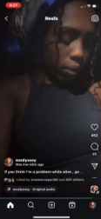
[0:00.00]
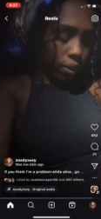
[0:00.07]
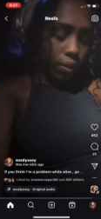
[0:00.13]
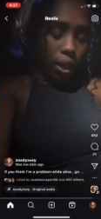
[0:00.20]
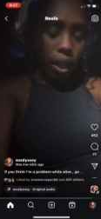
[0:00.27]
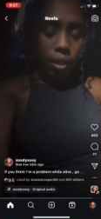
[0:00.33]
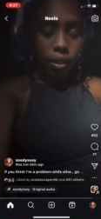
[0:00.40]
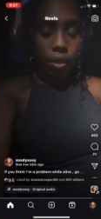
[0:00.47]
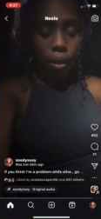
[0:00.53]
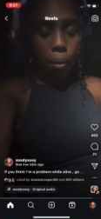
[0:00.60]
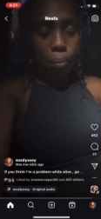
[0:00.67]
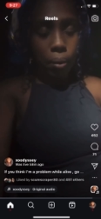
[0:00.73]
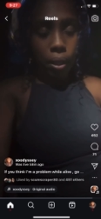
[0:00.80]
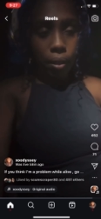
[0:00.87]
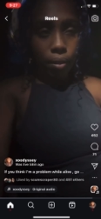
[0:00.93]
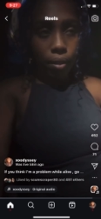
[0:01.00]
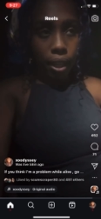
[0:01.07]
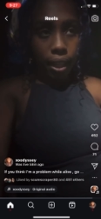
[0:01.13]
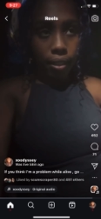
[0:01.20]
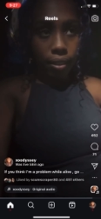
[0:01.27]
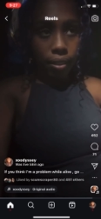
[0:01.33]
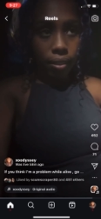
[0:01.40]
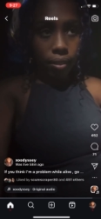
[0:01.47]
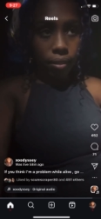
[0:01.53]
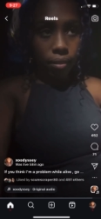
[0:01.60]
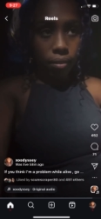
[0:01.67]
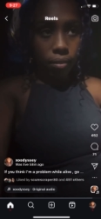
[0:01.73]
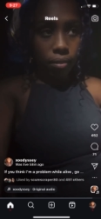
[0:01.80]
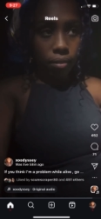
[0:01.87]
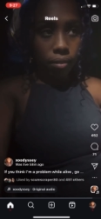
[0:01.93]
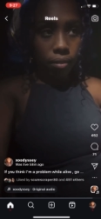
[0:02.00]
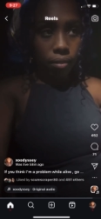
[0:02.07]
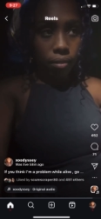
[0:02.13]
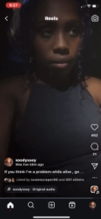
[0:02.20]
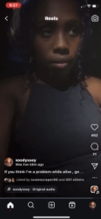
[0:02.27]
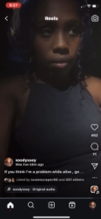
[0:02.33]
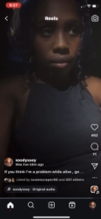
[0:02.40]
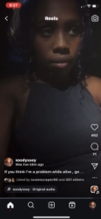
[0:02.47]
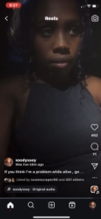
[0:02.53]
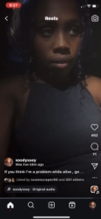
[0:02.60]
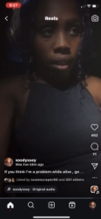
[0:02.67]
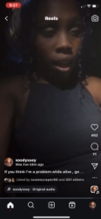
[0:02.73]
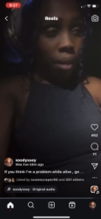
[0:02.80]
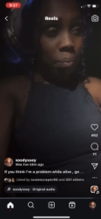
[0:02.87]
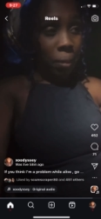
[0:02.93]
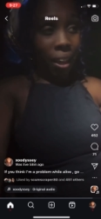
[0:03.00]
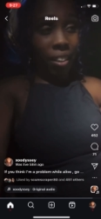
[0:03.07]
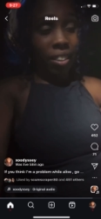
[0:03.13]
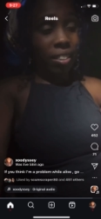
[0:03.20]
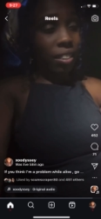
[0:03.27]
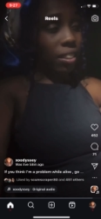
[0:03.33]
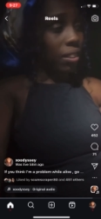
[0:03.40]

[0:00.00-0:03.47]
we've gotten so many threats. I'm gonna